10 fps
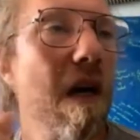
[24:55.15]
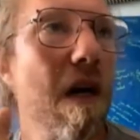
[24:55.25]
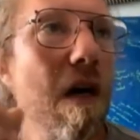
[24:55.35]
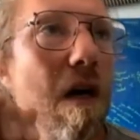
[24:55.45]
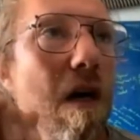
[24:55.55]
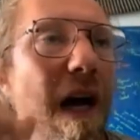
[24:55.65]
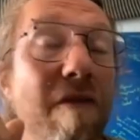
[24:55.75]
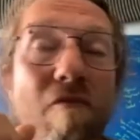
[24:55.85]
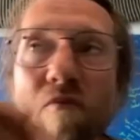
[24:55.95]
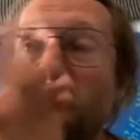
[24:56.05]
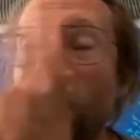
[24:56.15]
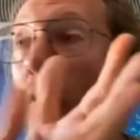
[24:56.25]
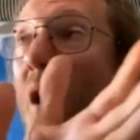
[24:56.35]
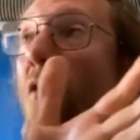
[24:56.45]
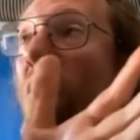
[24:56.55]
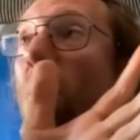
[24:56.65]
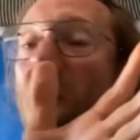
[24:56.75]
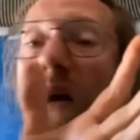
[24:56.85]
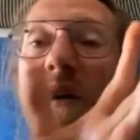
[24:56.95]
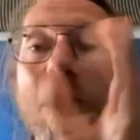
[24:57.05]
I don't like the term
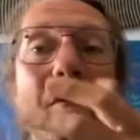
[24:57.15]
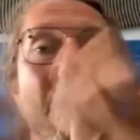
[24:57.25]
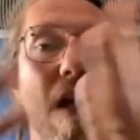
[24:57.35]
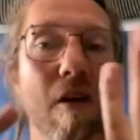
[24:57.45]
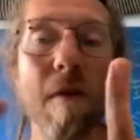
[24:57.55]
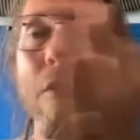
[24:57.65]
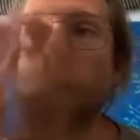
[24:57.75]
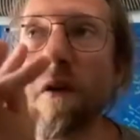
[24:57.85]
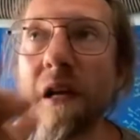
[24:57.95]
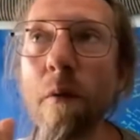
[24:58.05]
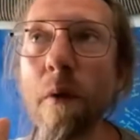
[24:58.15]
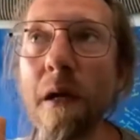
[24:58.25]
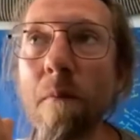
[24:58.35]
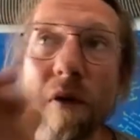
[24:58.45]
clients, but for lack of a better word anyway,